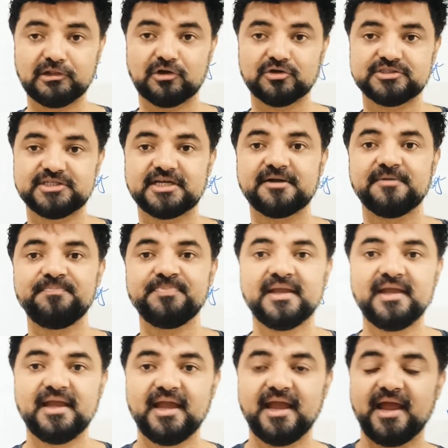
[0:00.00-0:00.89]
logic
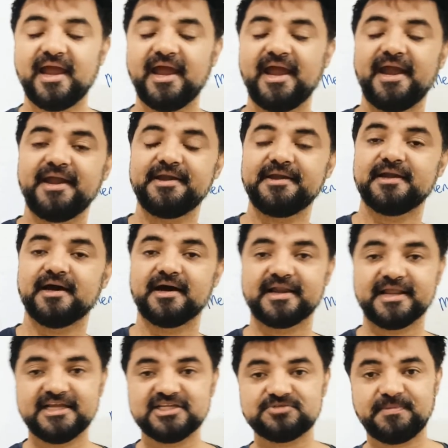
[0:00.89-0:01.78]
and
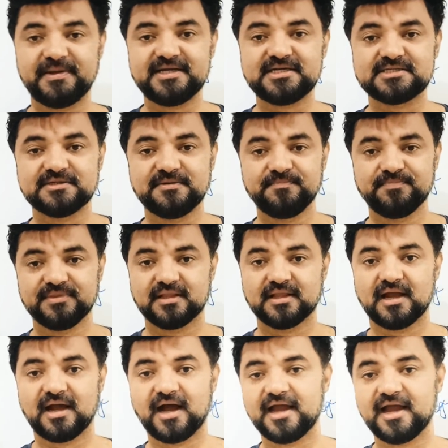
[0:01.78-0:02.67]
arrangements.
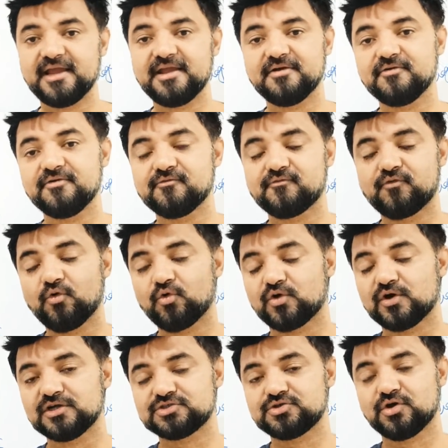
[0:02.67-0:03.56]
I
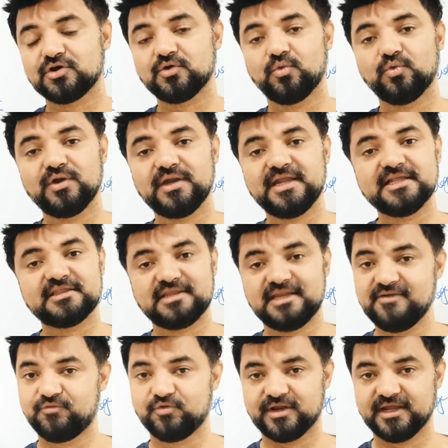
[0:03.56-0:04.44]
focused on only
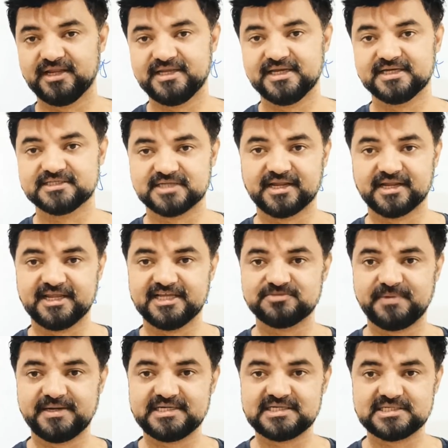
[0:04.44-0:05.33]
3-4 areas.
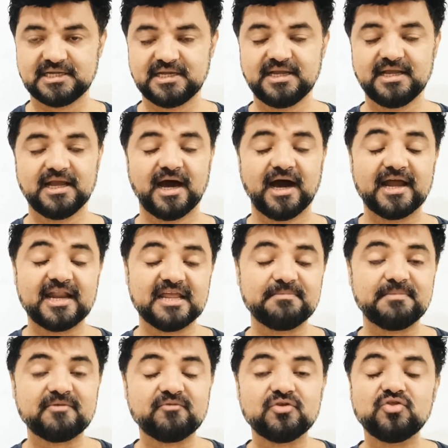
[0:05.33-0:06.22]
Arrangement
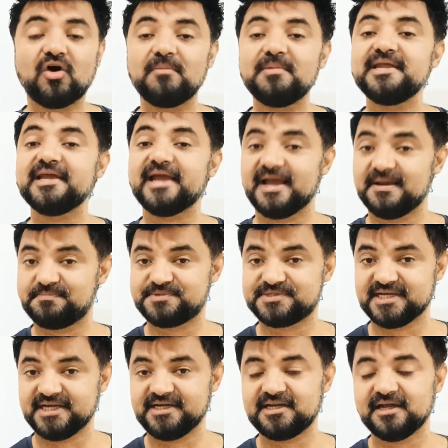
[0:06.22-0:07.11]
was normally
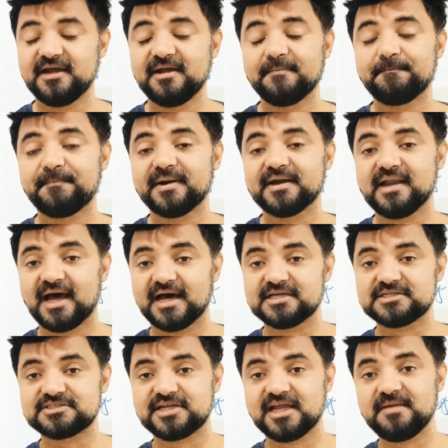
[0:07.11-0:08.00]
absent, but
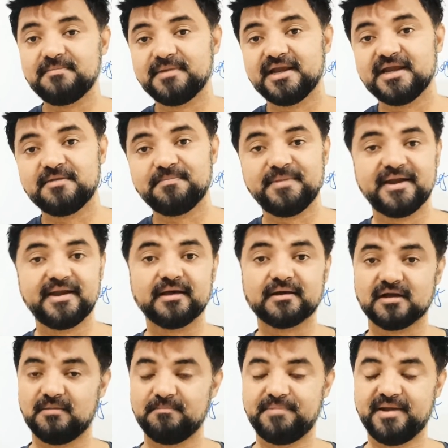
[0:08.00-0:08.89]
last time it made
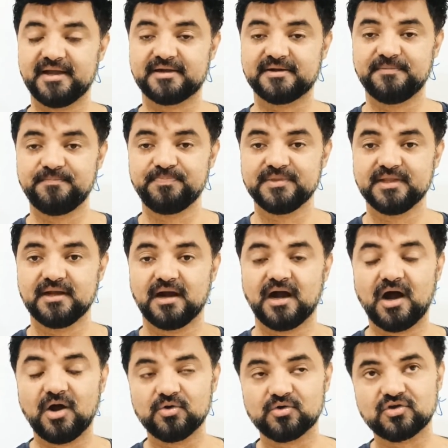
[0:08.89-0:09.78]
a comeback.
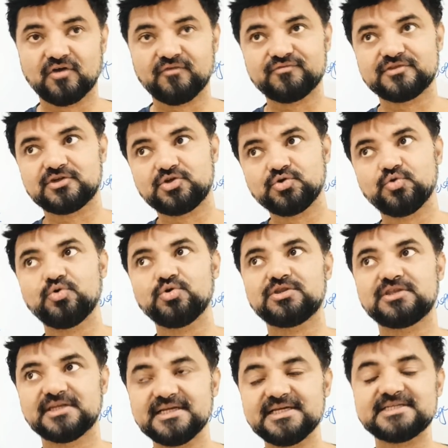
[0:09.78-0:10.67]
Out of
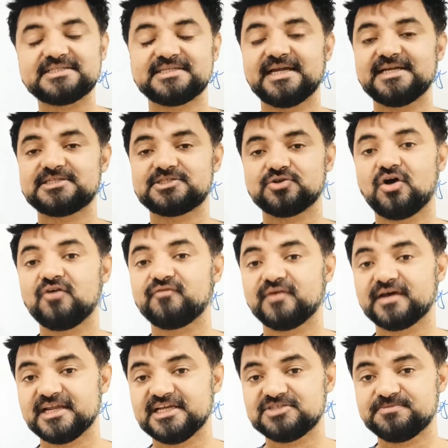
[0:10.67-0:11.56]
2-3 sets
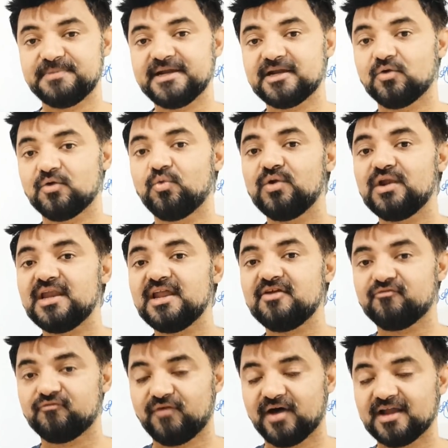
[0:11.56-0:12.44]
of arrangement,
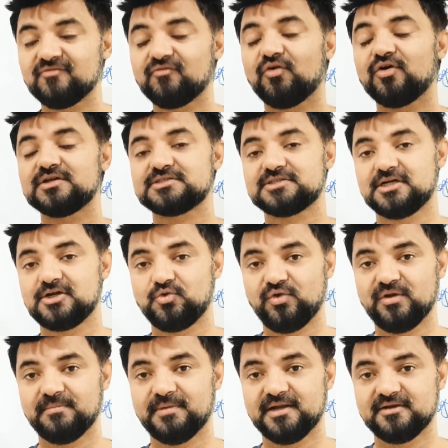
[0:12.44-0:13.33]
only one was
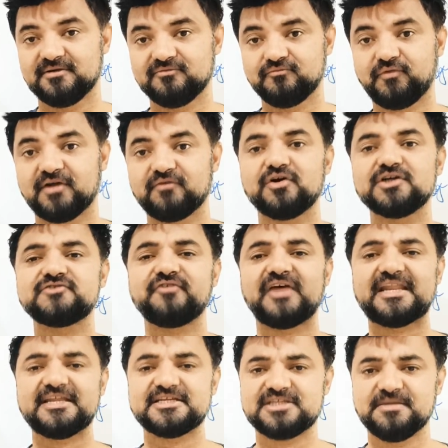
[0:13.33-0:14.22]
doable. One was
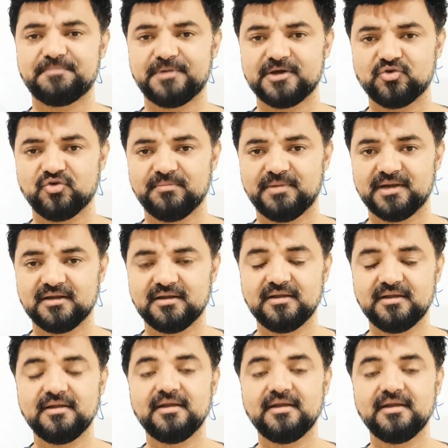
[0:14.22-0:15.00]
very simple doable.